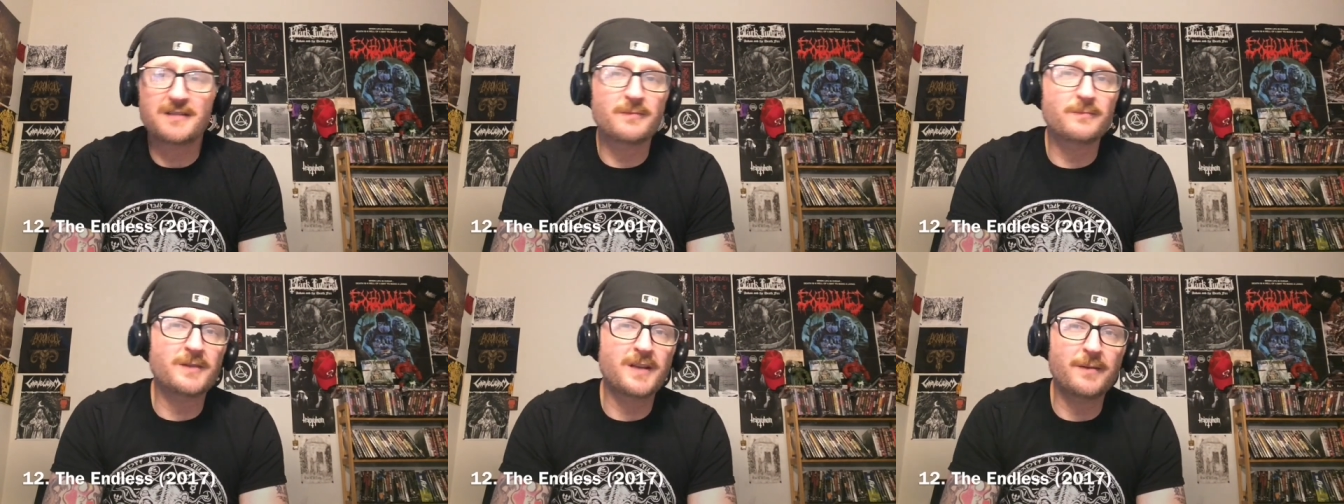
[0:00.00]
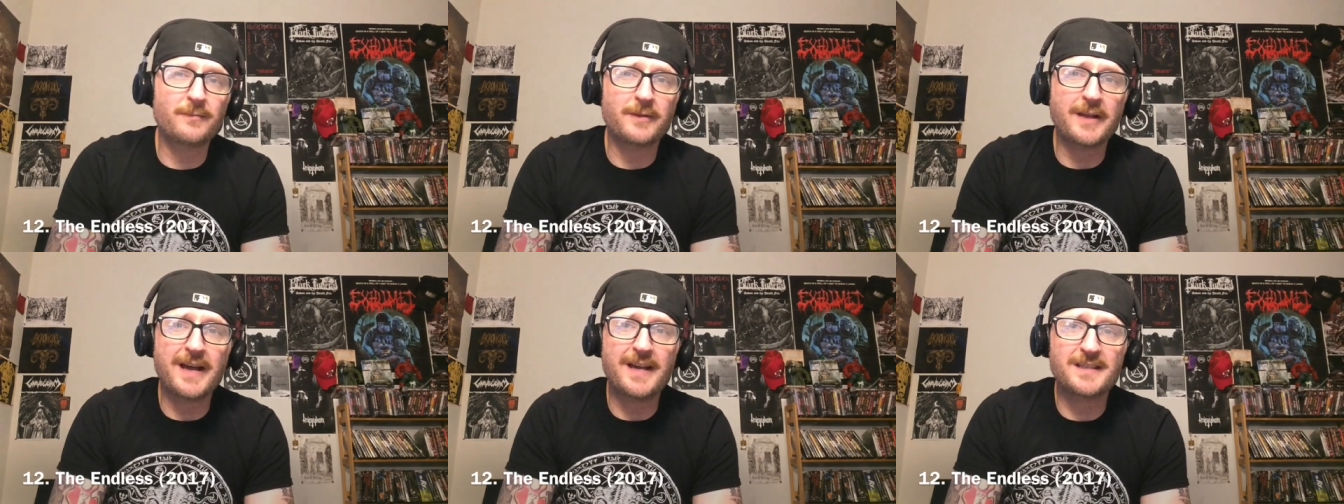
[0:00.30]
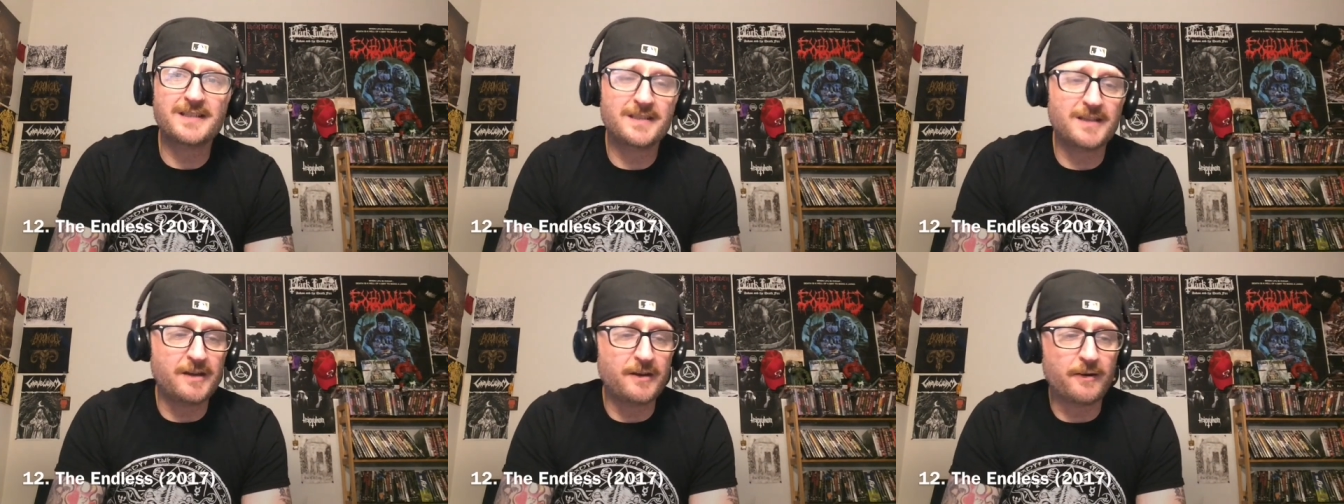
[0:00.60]
sometime
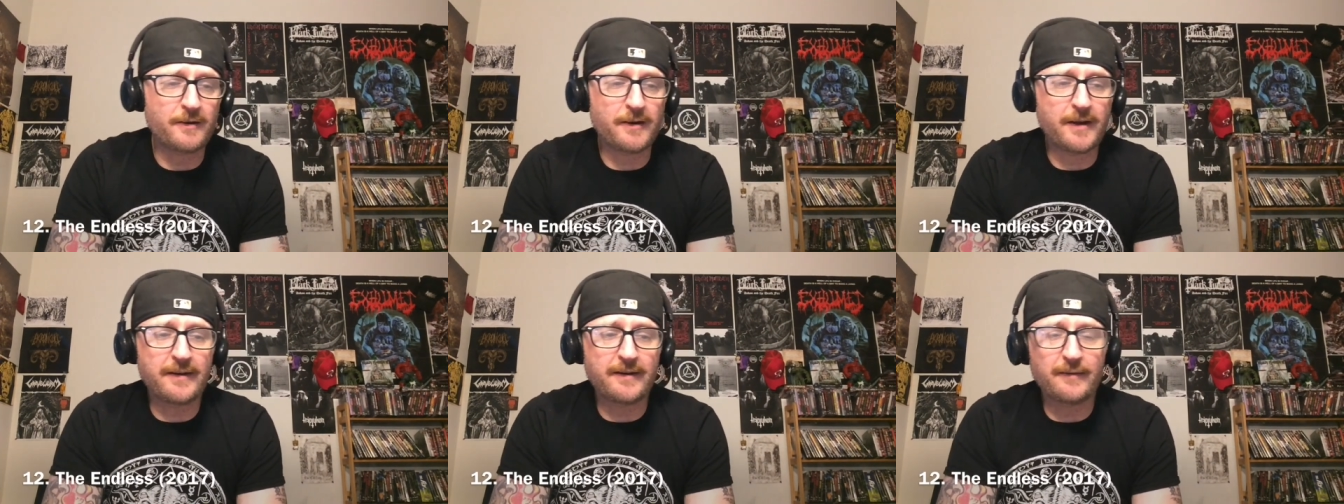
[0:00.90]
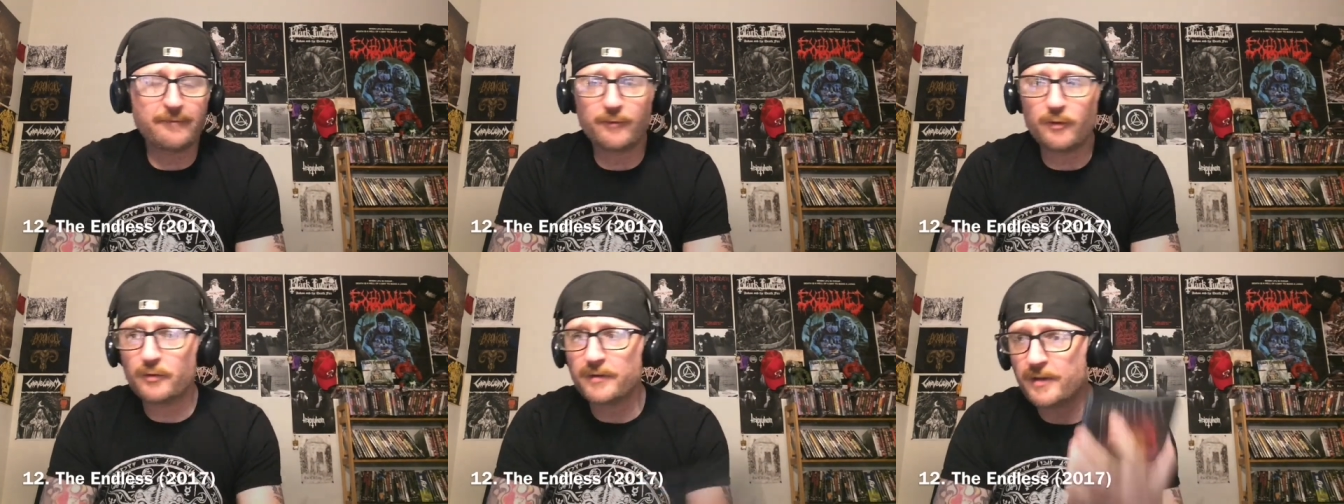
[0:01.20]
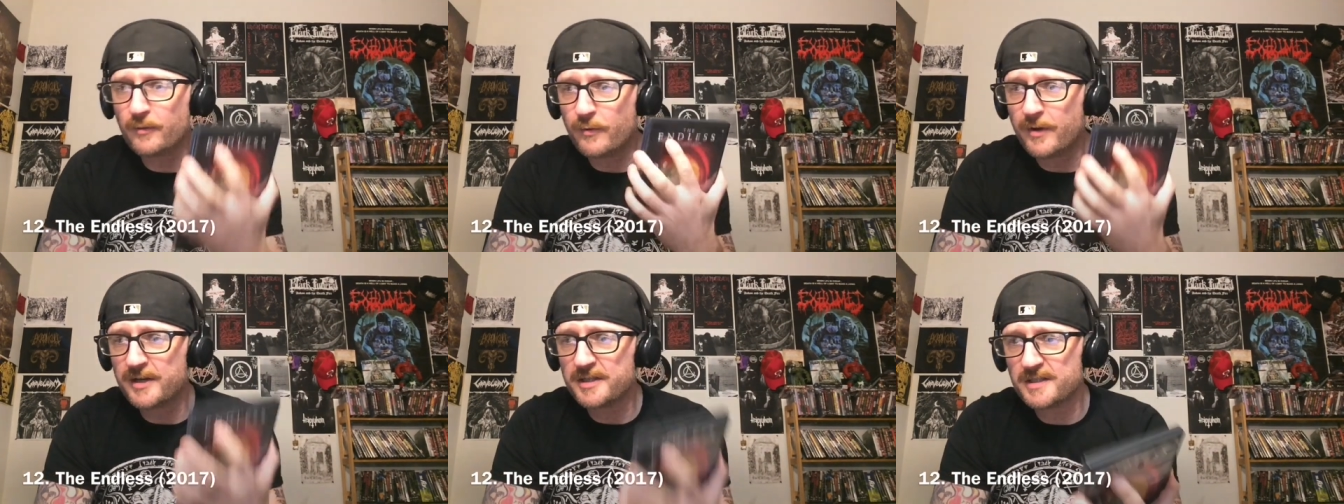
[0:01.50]
last year, and I've
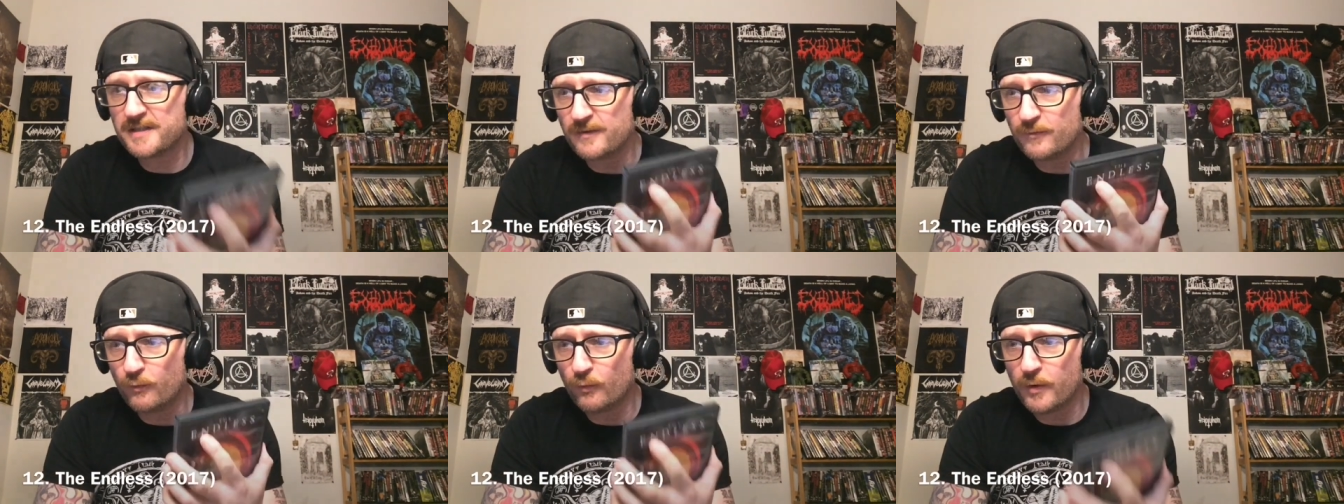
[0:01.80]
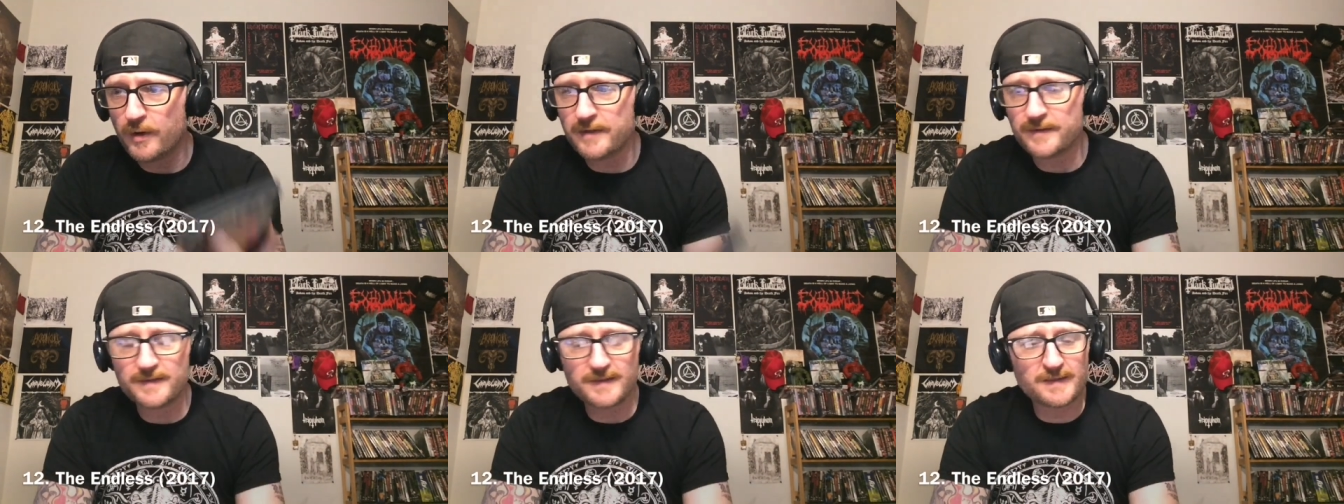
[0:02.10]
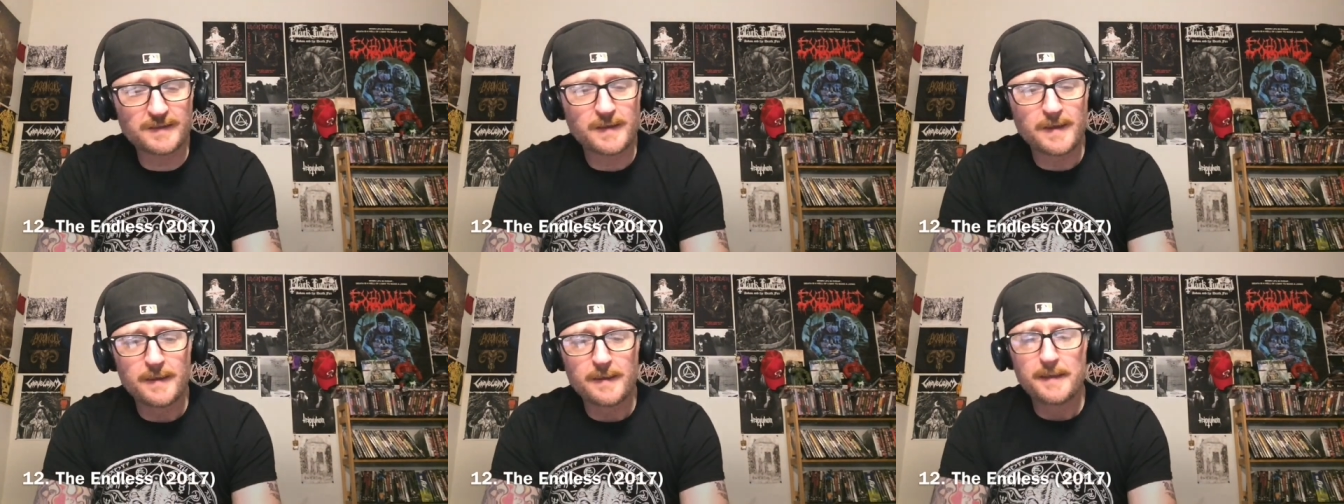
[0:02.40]
only watched it
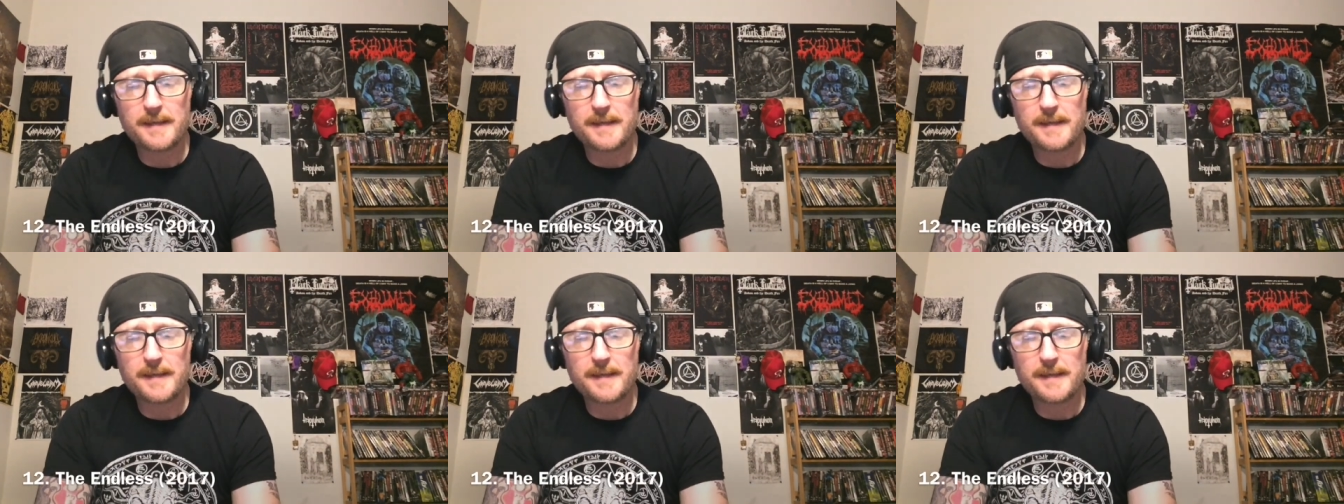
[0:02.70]
once.